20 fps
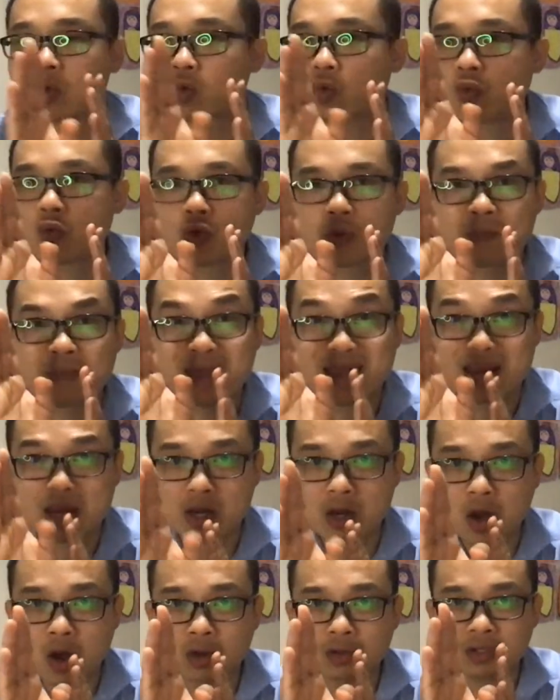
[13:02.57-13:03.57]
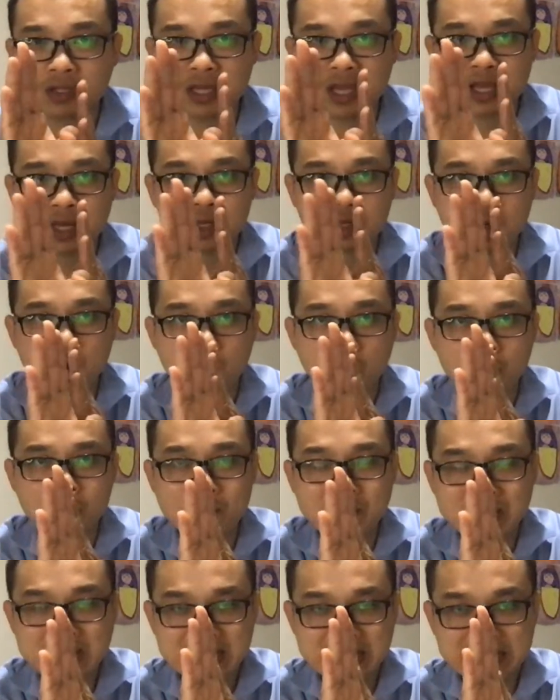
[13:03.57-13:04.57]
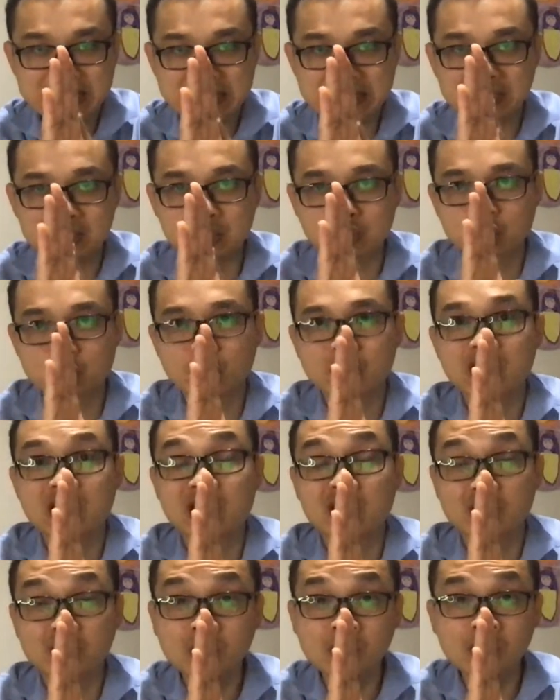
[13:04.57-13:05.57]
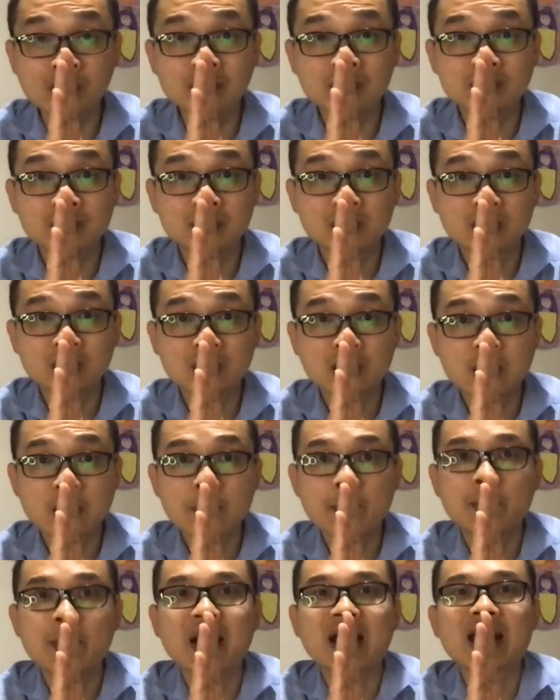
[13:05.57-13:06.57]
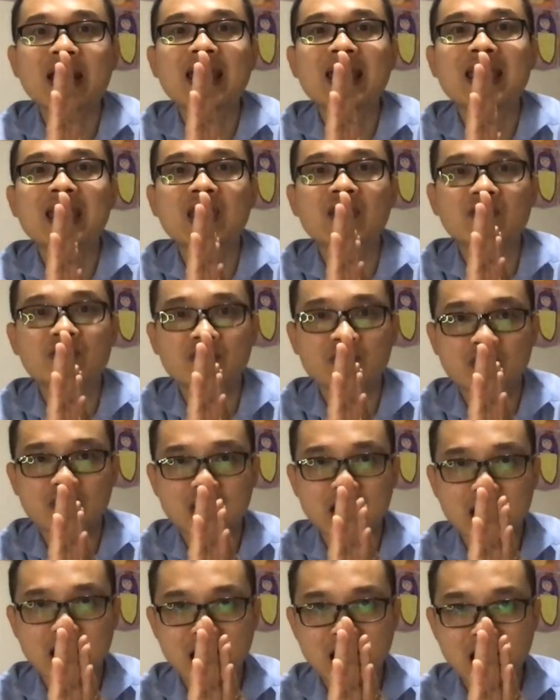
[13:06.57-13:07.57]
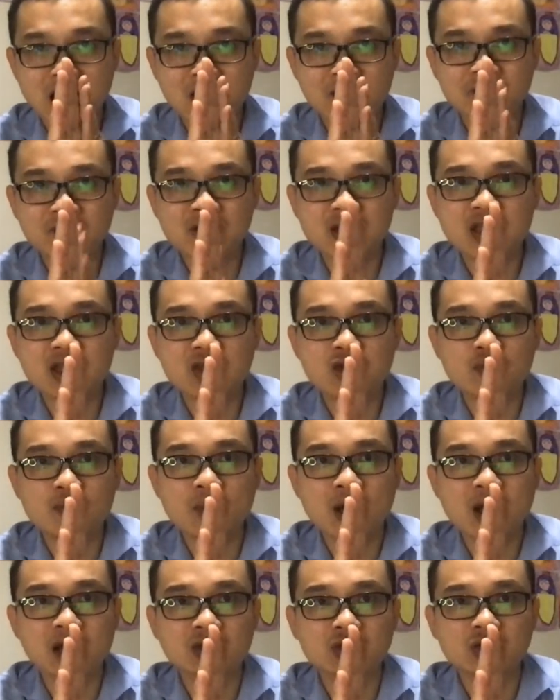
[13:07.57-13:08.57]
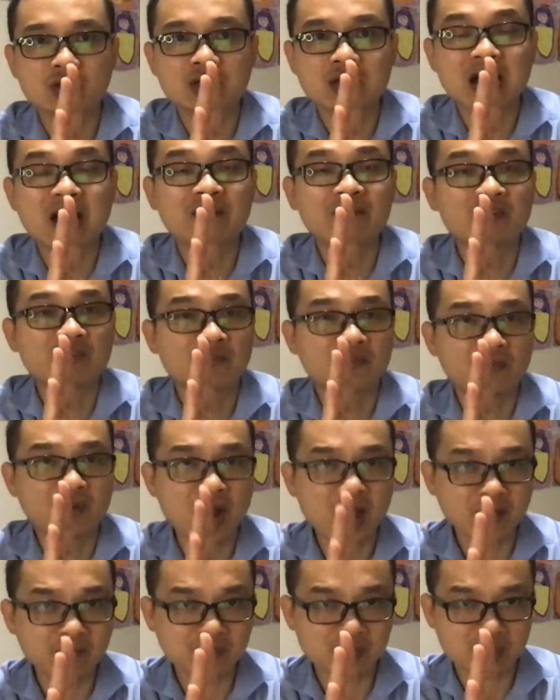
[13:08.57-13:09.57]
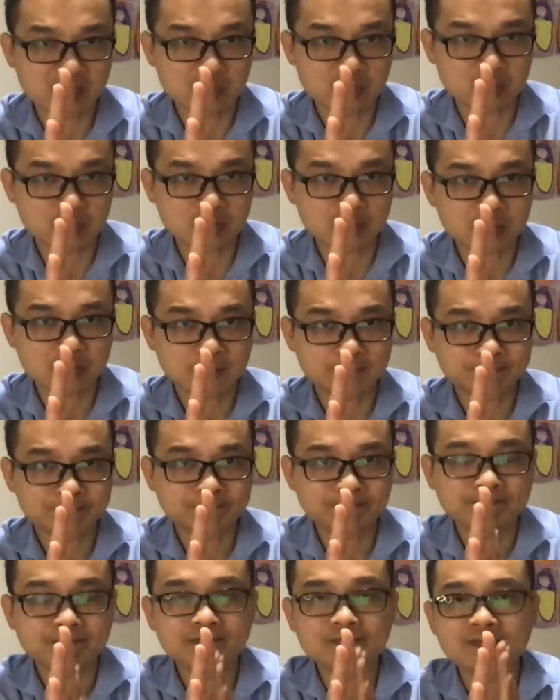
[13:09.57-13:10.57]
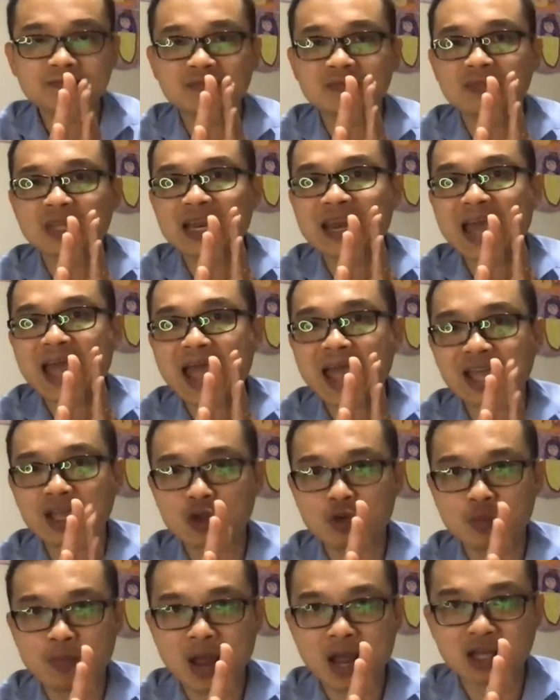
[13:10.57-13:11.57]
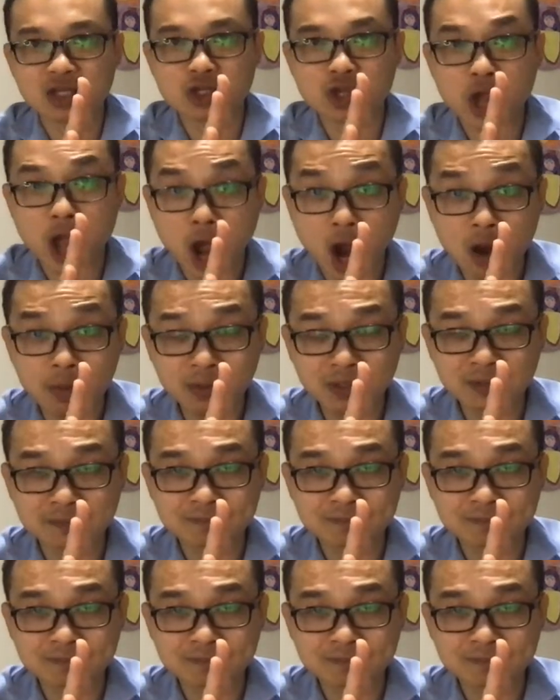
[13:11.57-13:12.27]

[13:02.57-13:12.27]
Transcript: We may not get it completely straight at all, but if after acupuncture, after 5 sessions, then acupuncture help,